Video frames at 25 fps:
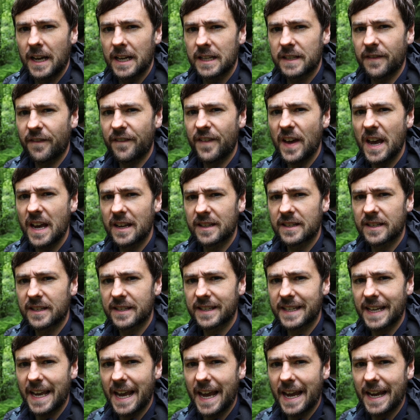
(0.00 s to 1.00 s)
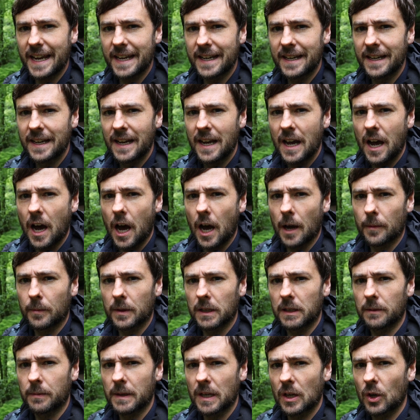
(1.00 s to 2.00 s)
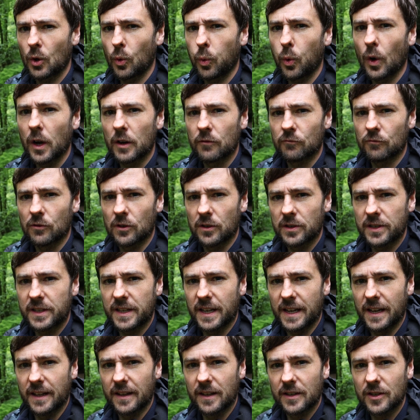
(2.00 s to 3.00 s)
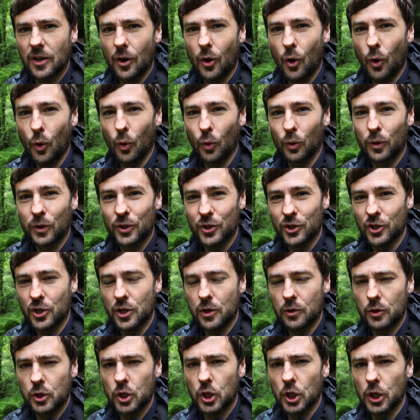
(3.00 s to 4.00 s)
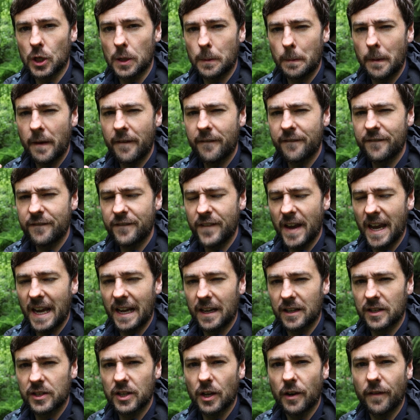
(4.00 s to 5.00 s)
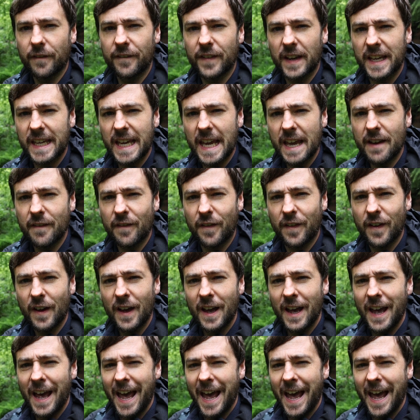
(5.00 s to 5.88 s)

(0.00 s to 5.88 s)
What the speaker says: It's fair to say I'm going to be quite rusty at this whole YouTube thing, so forgive